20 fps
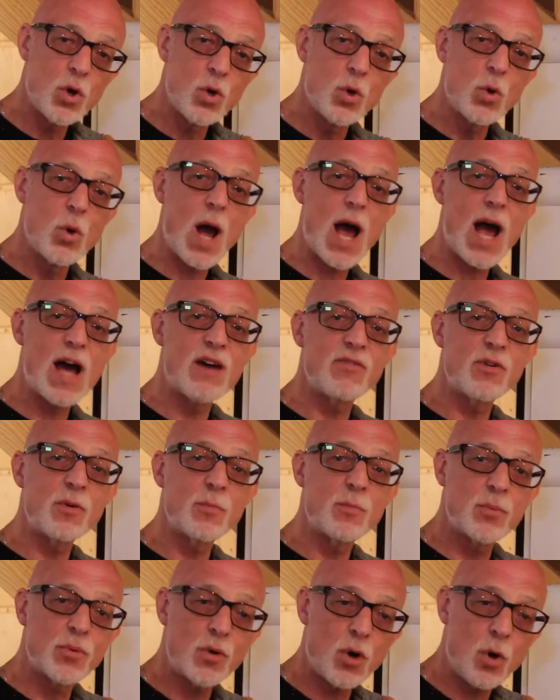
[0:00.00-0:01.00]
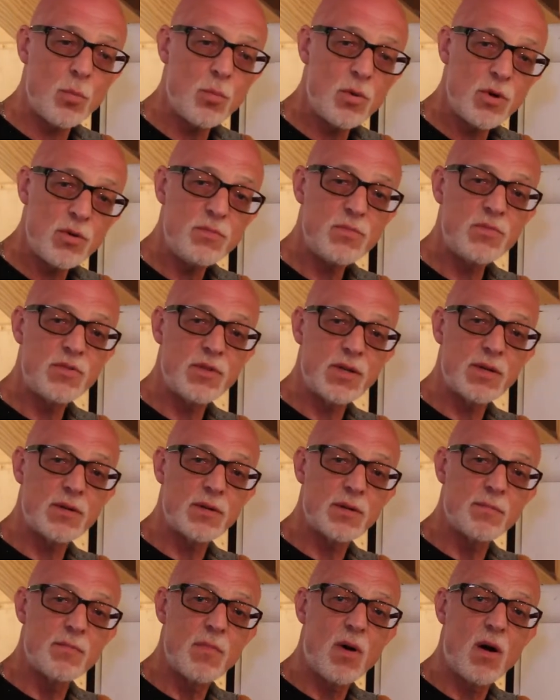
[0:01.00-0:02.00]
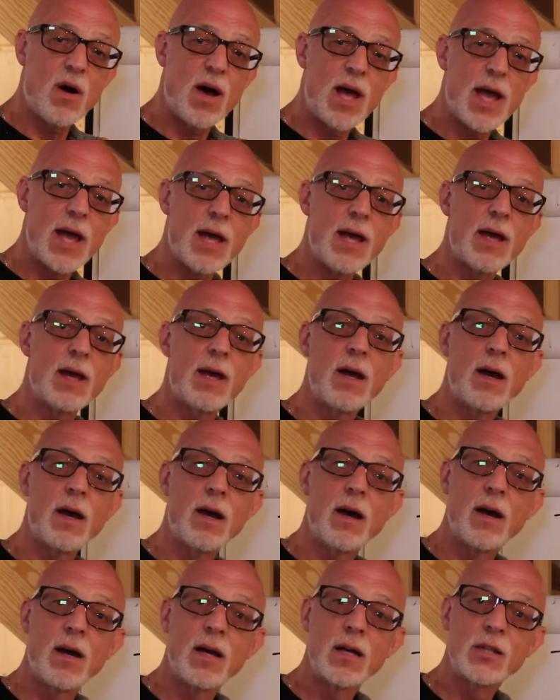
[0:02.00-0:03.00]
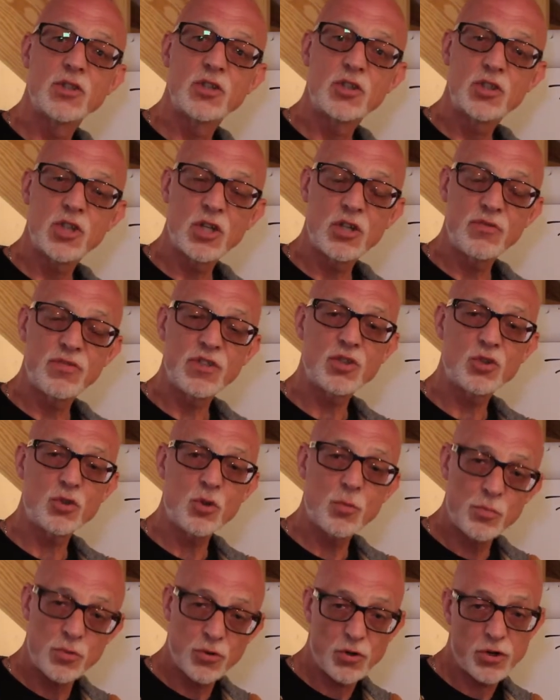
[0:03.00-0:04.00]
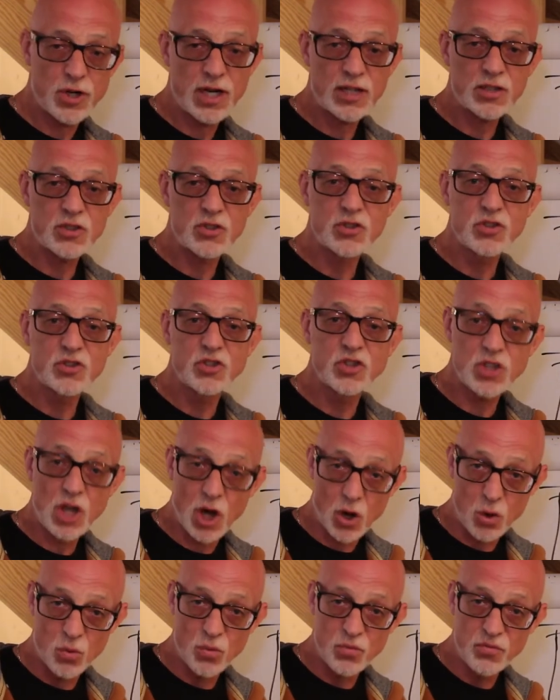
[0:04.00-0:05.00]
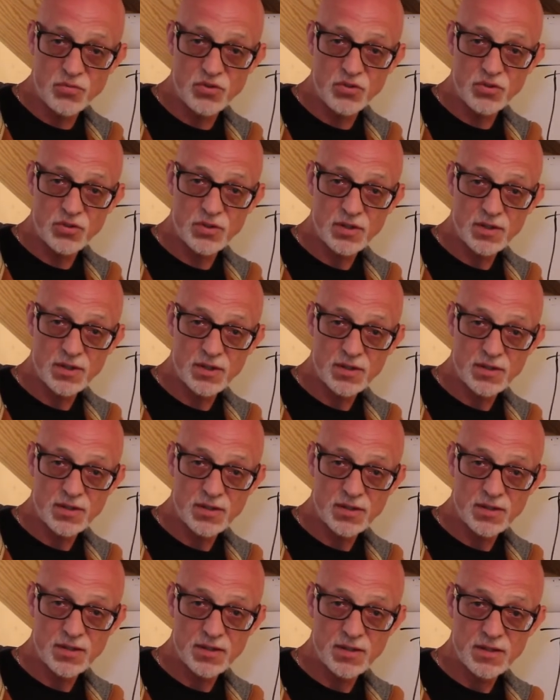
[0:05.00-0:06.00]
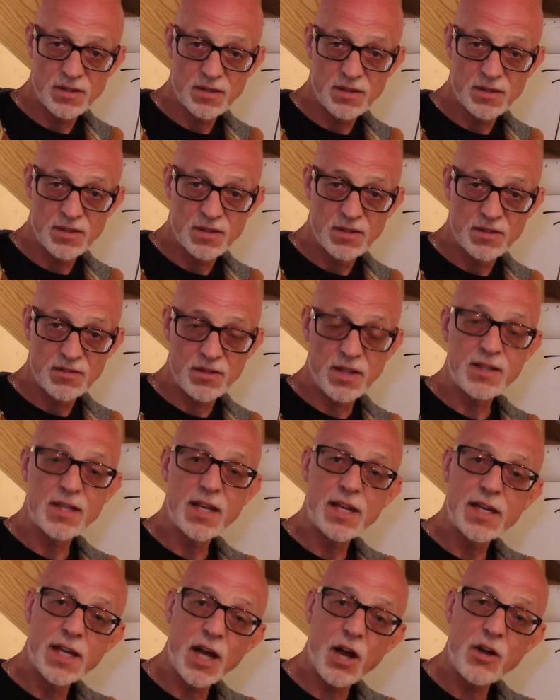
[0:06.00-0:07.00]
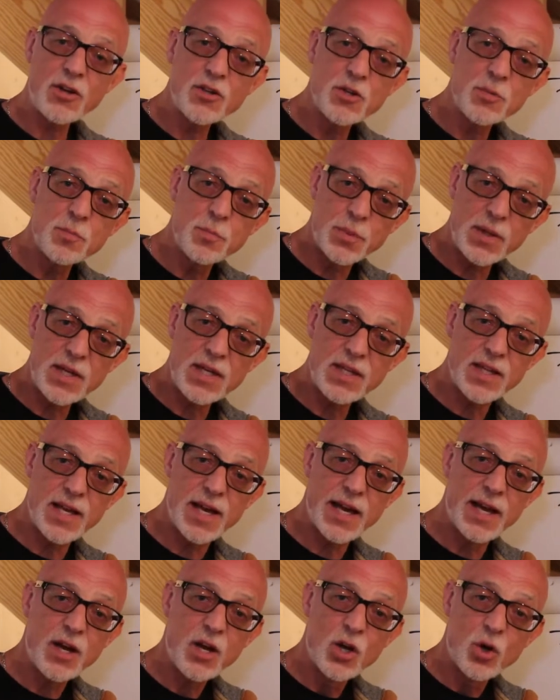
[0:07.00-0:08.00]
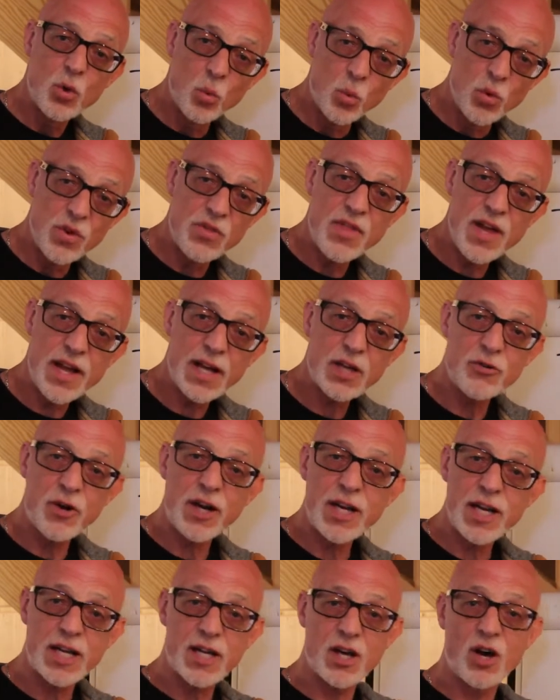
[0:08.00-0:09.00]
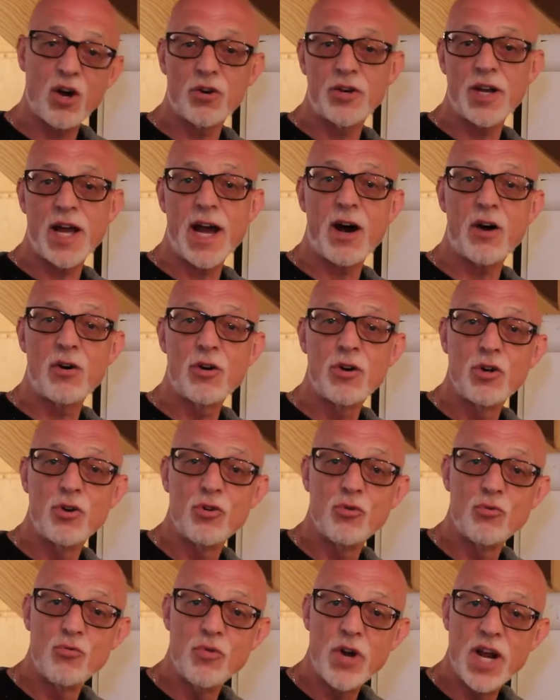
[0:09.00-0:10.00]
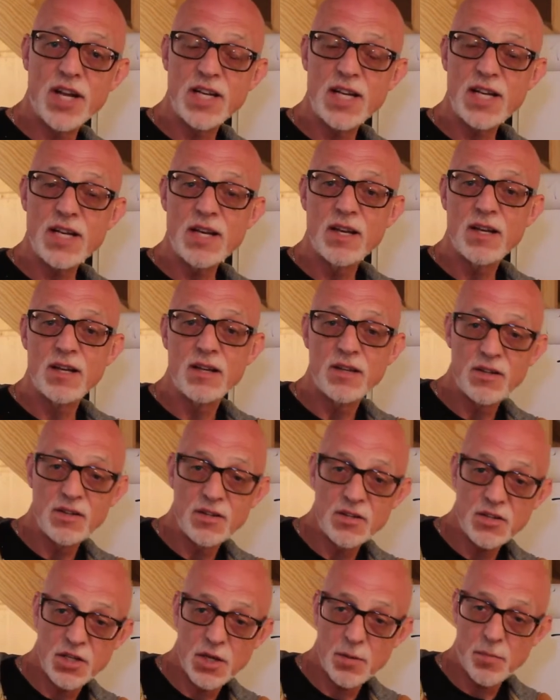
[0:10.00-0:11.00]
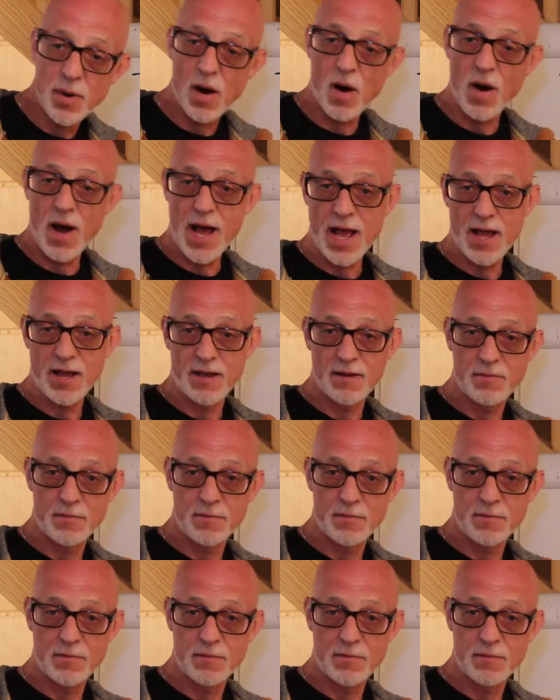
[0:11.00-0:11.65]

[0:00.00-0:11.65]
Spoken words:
who have a problem that my service or product solves, then they're going to be there with their credit card out, ready to buy.